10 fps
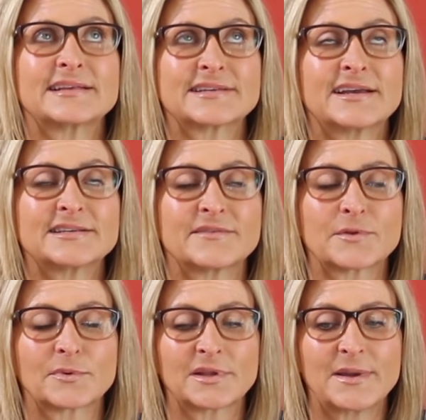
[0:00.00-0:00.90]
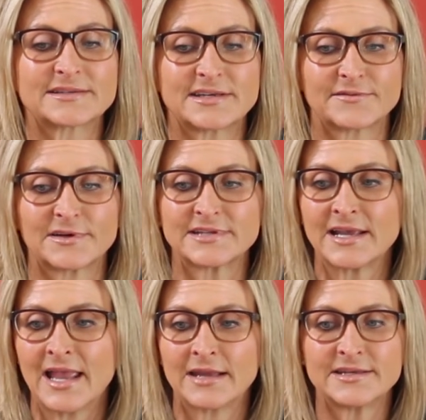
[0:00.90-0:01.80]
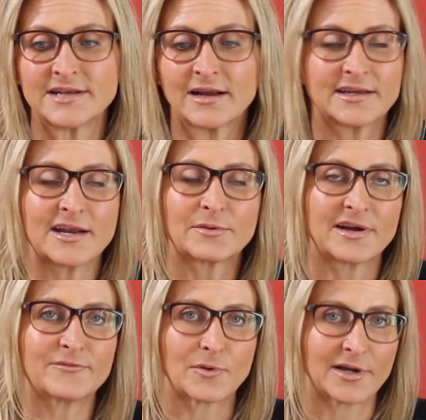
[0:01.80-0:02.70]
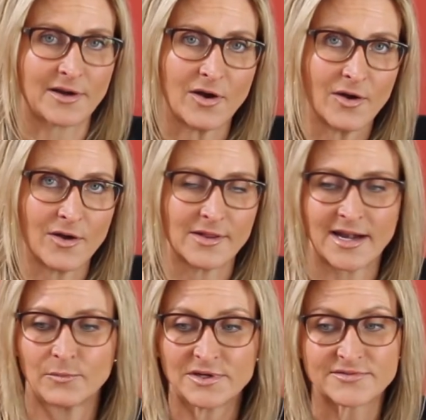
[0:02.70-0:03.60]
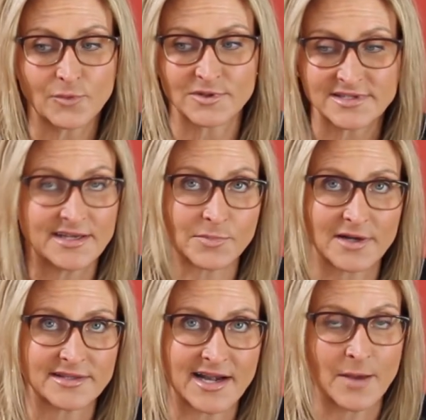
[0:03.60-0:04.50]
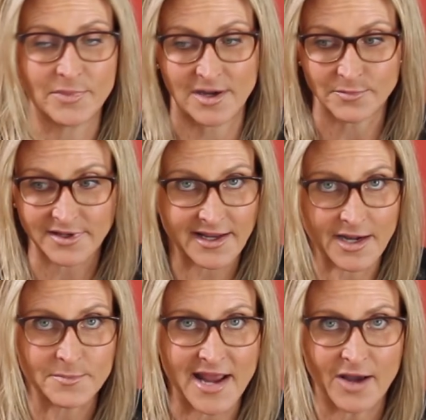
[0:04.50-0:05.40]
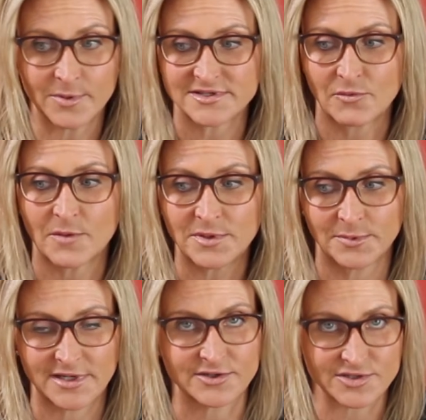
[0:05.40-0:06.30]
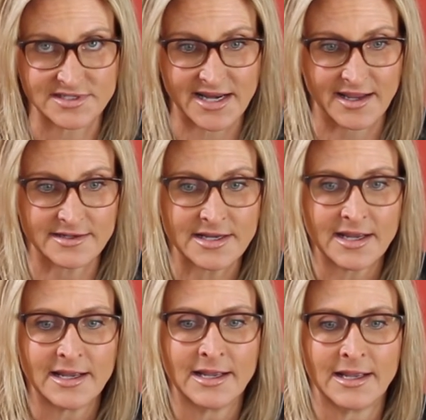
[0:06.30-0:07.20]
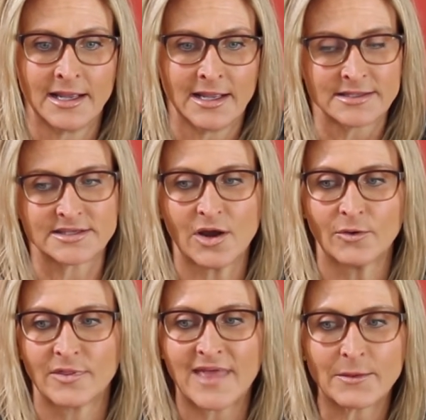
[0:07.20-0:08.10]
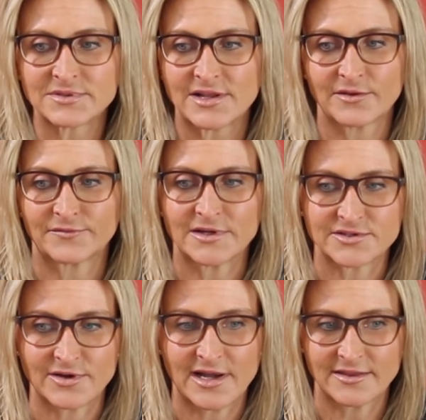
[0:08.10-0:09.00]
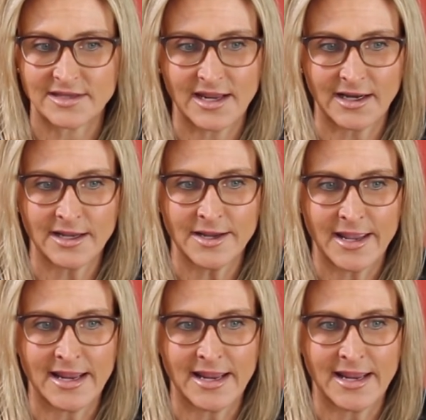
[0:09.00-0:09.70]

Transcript: That's the kind of stuff that really makes a difference, and he's not getting credit for it at all. And I wish, of course, he had brought that up, but I'm bringing it up now because I want people to understand. So that was another frustrating thing.